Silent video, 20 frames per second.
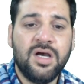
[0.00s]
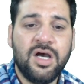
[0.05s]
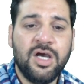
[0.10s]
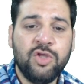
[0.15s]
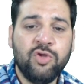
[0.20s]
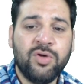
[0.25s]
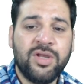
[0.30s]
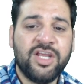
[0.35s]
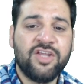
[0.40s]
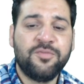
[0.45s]

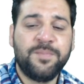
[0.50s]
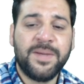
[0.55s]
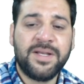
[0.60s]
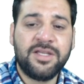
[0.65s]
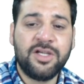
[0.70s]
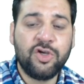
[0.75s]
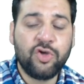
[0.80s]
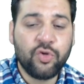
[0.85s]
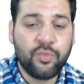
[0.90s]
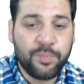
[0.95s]
you are
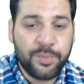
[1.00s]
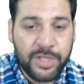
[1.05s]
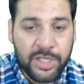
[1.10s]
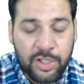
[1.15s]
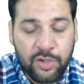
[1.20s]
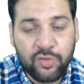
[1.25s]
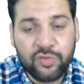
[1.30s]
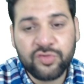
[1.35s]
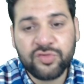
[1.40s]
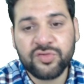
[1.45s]
expected to
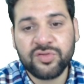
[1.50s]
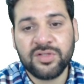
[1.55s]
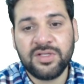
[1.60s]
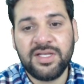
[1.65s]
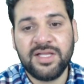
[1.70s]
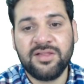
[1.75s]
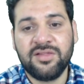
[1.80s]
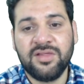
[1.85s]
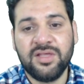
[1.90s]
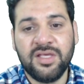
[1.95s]
produce,
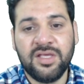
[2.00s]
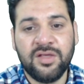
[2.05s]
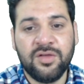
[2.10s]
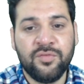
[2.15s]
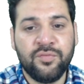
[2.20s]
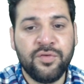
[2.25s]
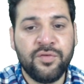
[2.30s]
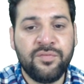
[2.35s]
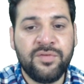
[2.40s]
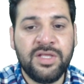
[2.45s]
let's
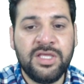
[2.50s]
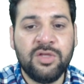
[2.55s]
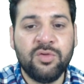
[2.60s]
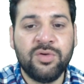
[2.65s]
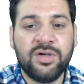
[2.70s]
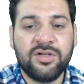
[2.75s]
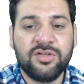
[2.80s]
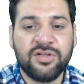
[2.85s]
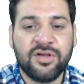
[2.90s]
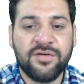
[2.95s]
say, 50
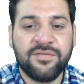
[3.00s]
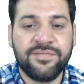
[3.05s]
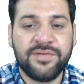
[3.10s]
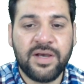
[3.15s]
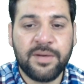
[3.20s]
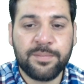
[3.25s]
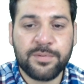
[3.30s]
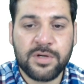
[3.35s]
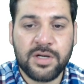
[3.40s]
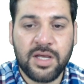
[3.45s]
units of
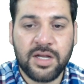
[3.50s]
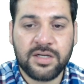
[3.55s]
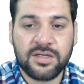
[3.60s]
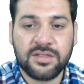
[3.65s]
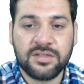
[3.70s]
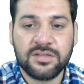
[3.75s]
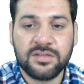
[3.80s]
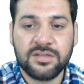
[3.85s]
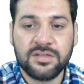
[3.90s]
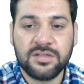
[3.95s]
a
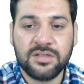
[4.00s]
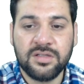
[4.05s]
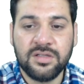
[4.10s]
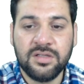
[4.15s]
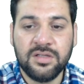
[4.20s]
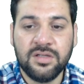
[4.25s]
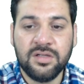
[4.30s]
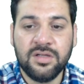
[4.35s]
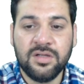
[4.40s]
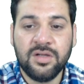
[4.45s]
product.
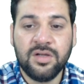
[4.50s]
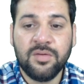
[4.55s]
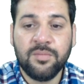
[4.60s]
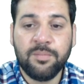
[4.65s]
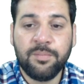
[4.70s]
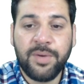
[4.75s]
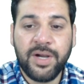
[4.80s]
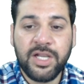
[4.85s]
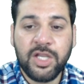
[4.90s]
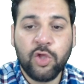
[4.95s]

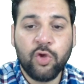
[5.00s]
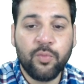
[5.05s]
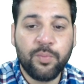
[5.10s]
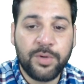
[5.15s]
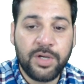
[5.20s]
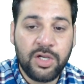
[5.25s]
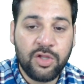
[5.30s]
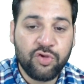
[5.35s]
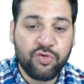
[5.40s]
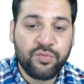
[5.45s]
But you
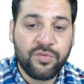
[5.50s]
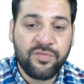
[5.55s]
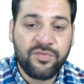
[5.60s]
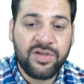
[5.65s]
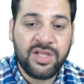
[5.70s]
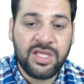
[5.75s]
produce 50